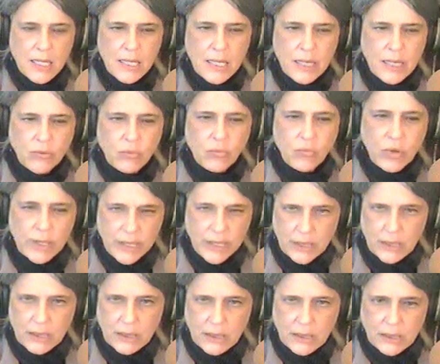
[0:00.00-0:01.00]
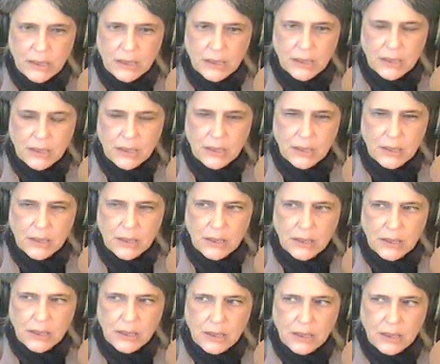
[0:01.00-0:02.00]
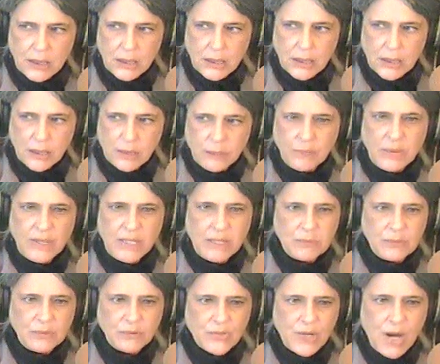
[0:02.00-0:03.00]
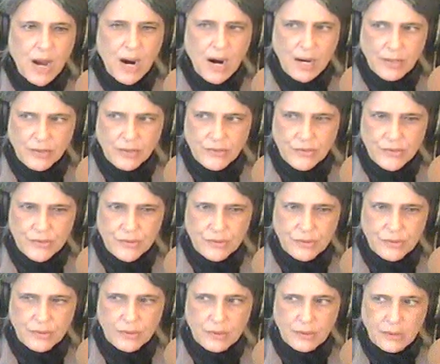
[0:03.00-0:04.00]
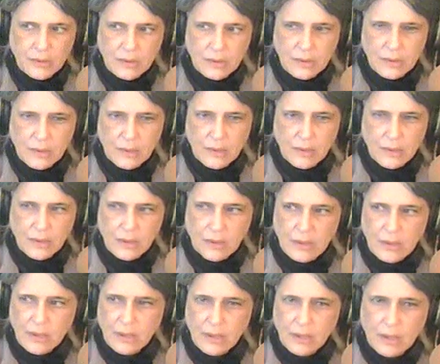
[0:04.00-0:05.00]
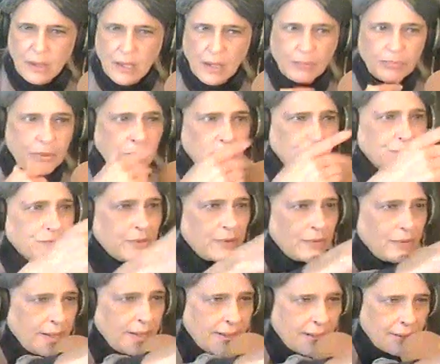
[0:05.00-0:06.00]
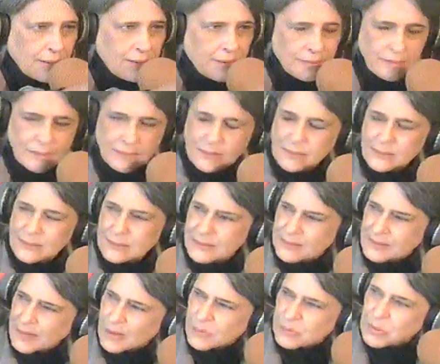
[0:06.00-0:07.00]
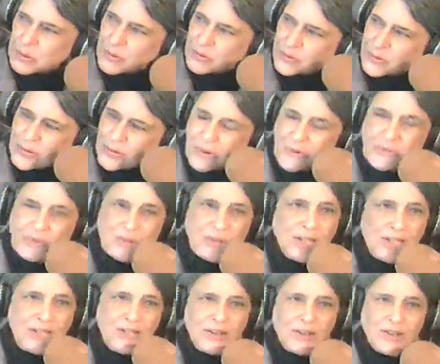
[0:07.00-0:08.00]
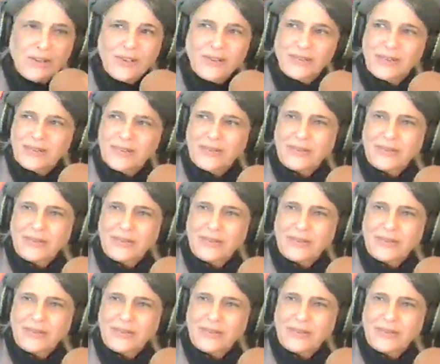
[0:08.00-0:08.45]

it will in people's hearts. A person there, a person over here.